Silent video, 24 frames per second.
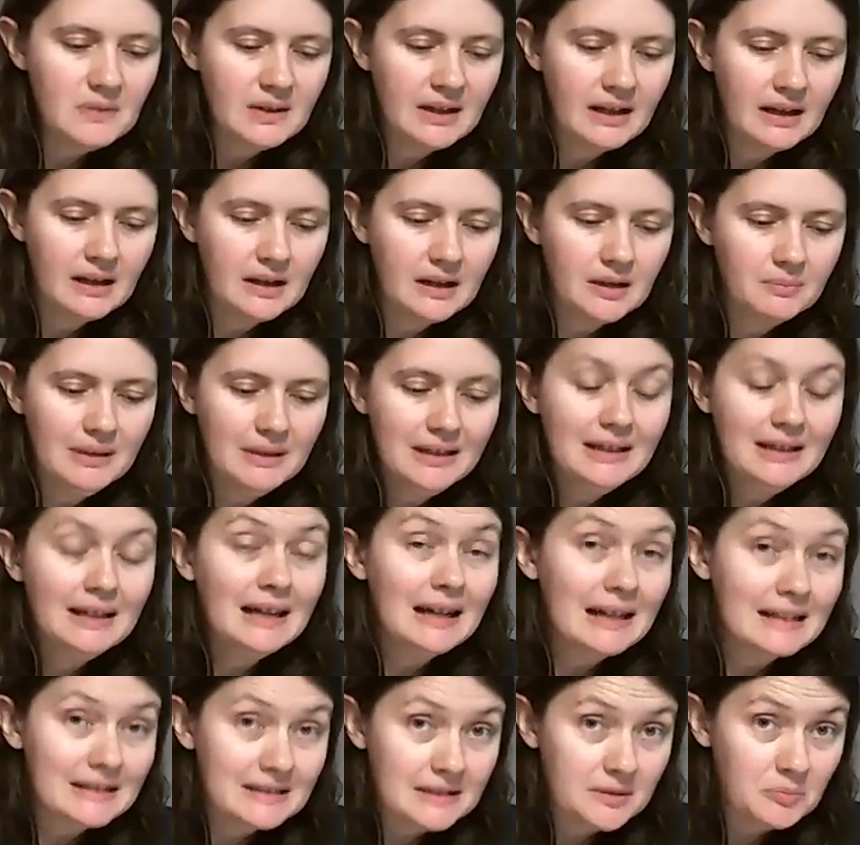
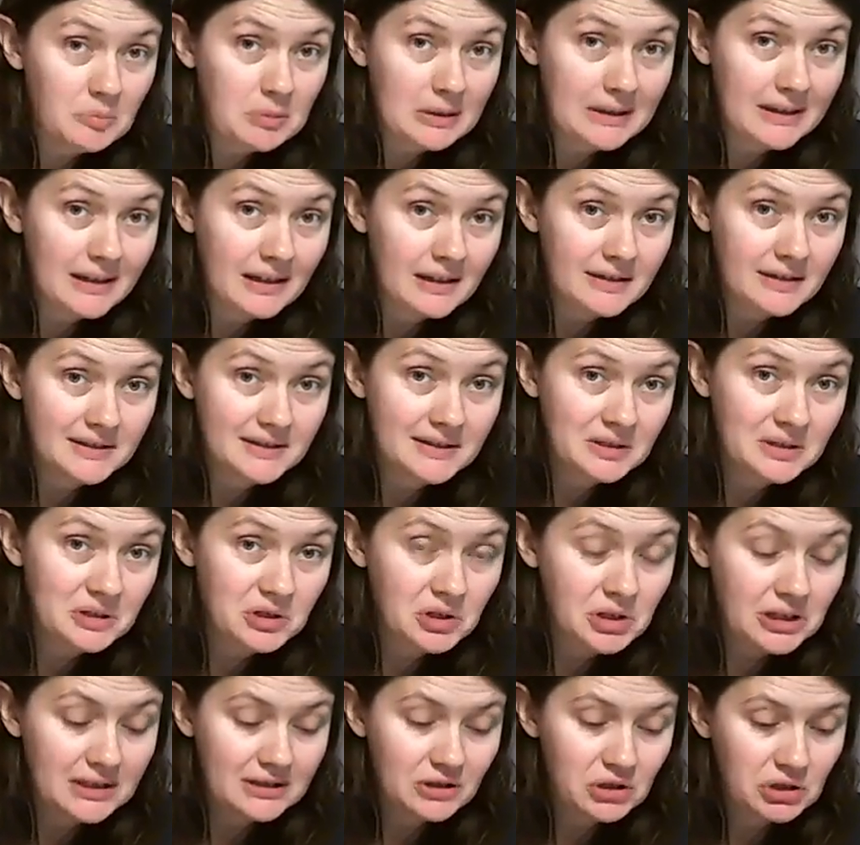I did bring out a little
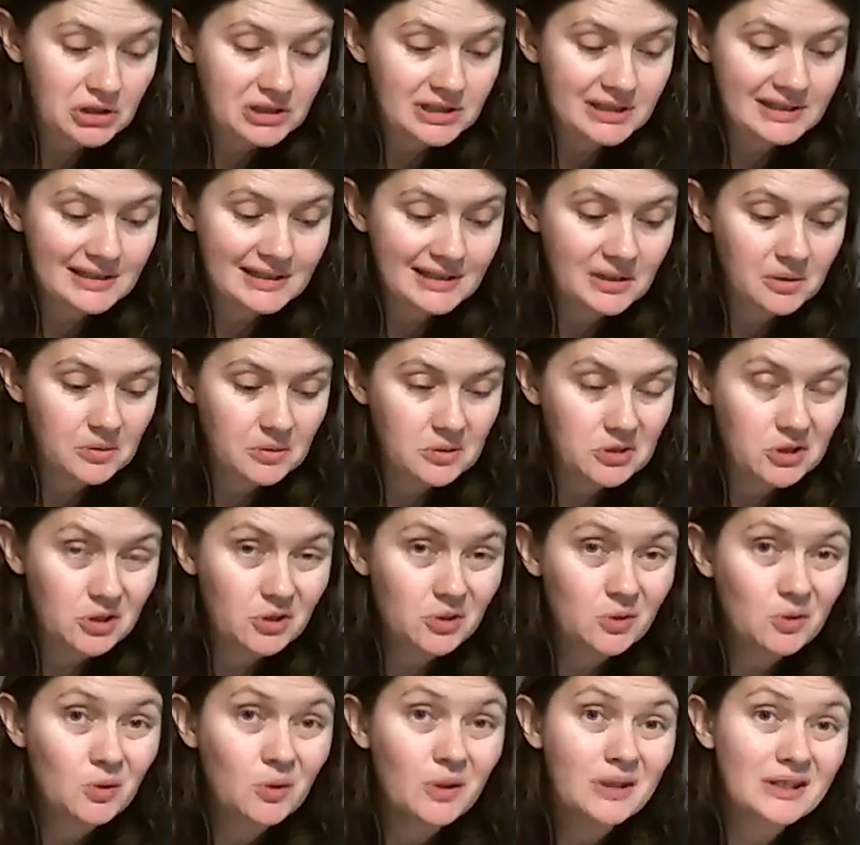ginger
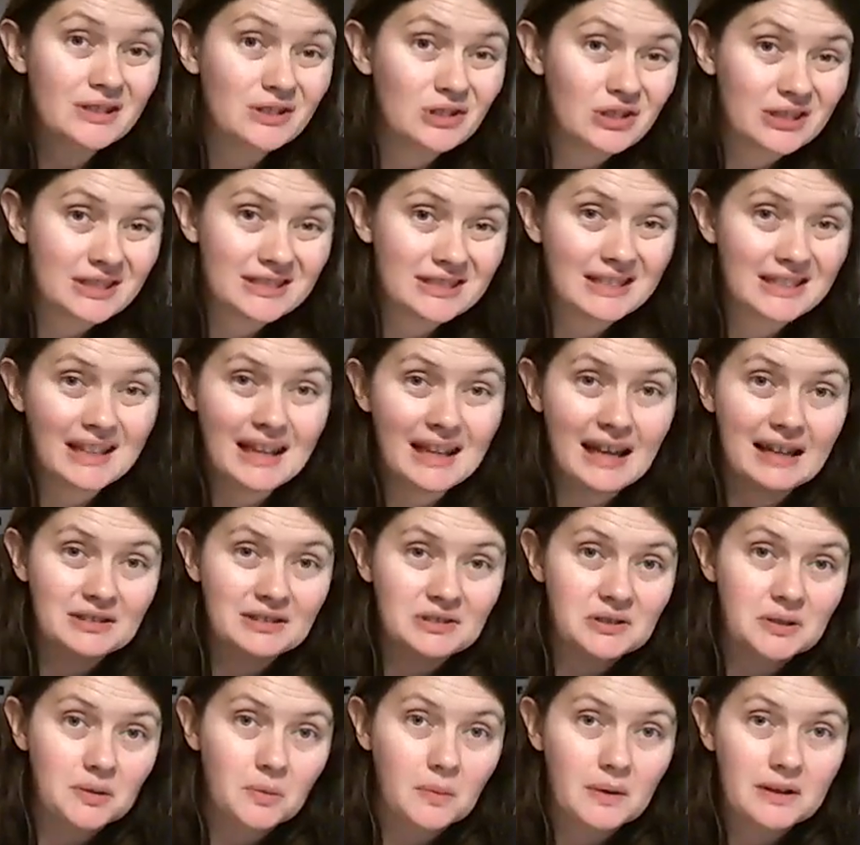CO2, just in case
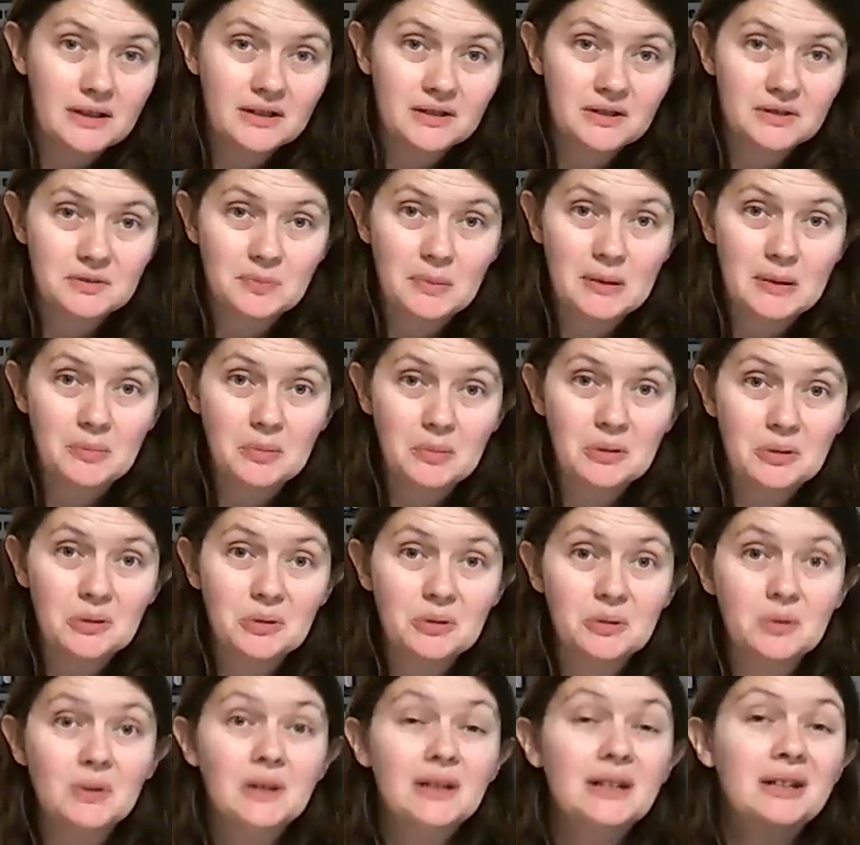you're one of those people
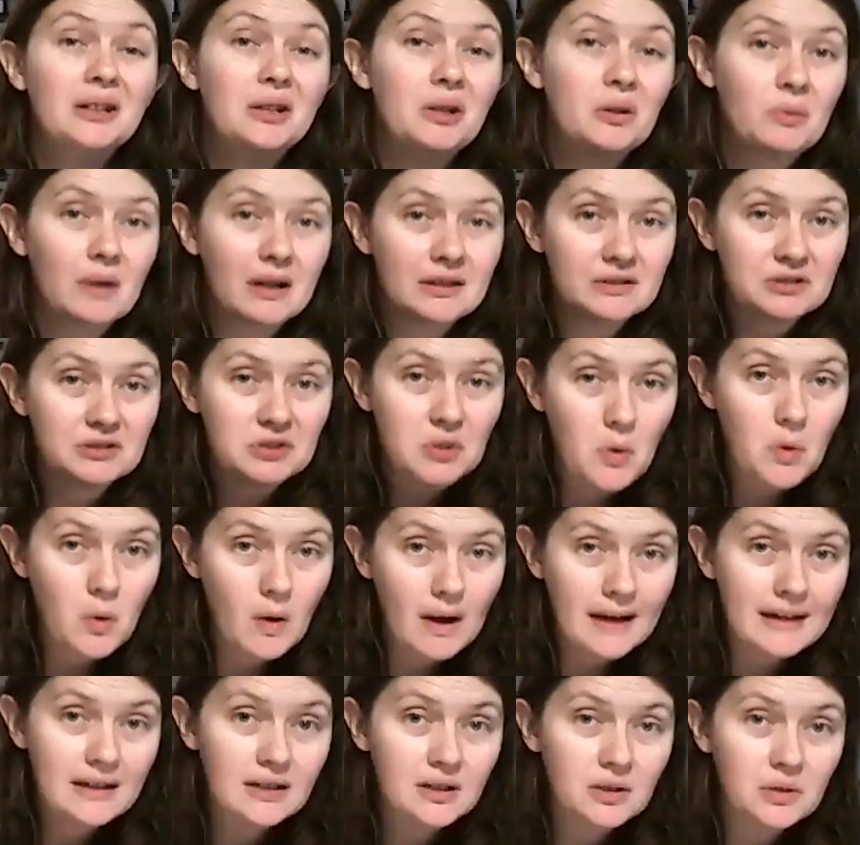who runs
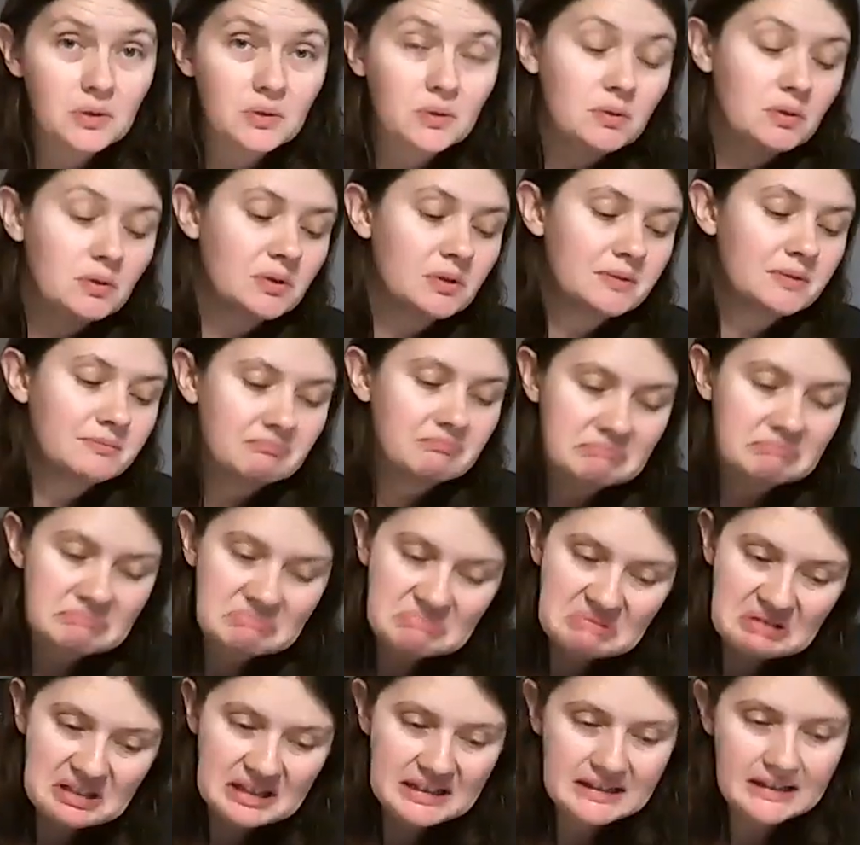quite cool,
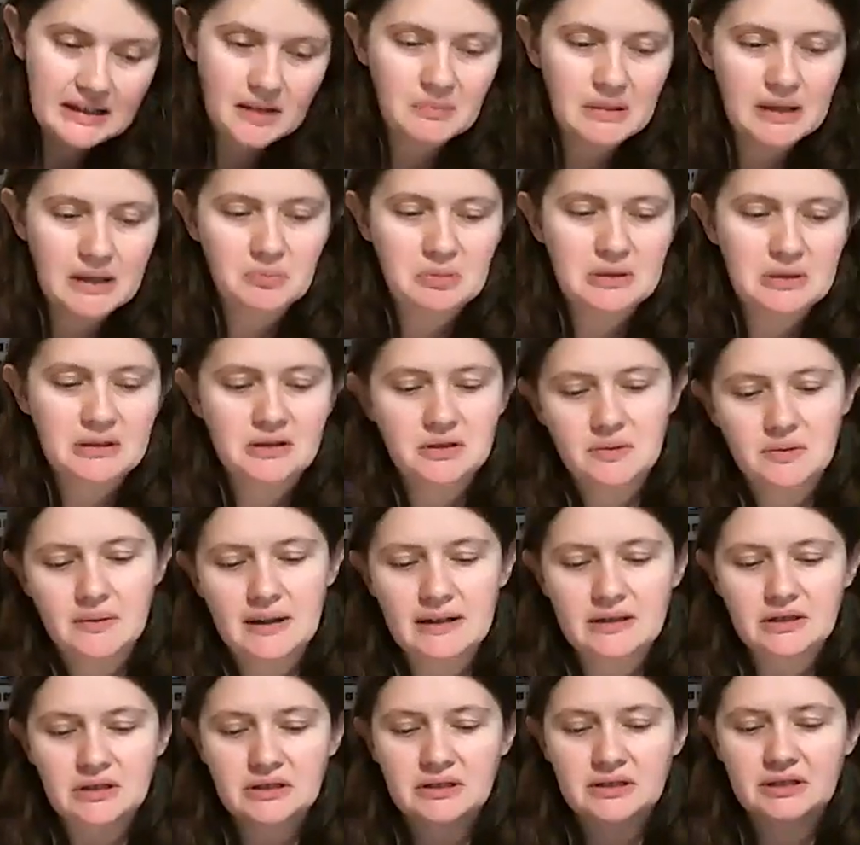then that might be a
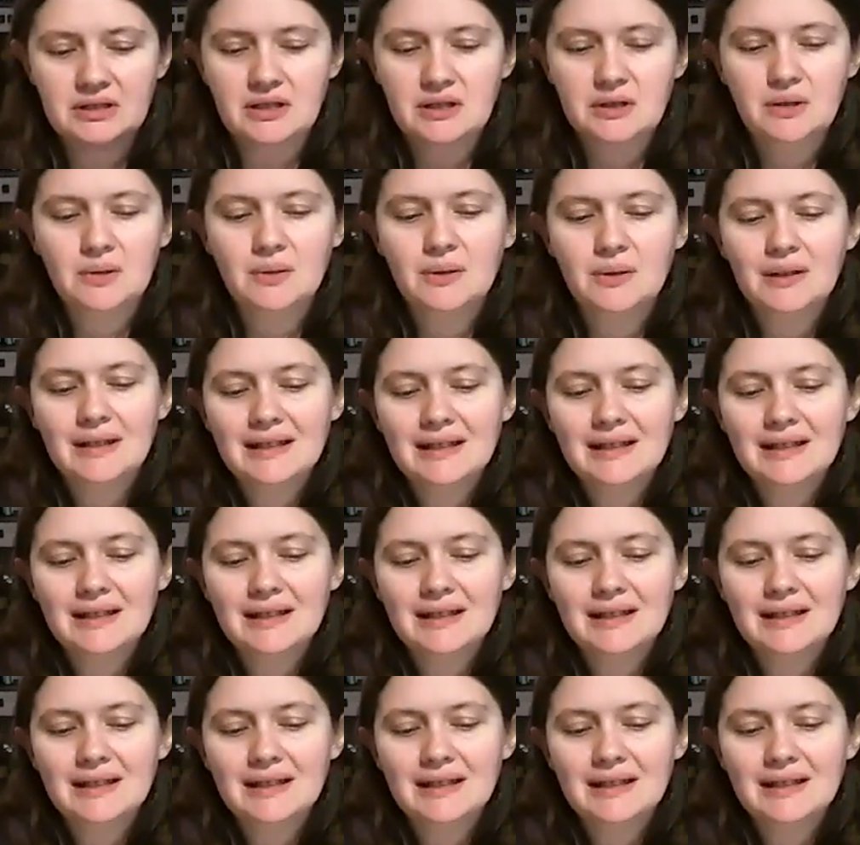direction to go.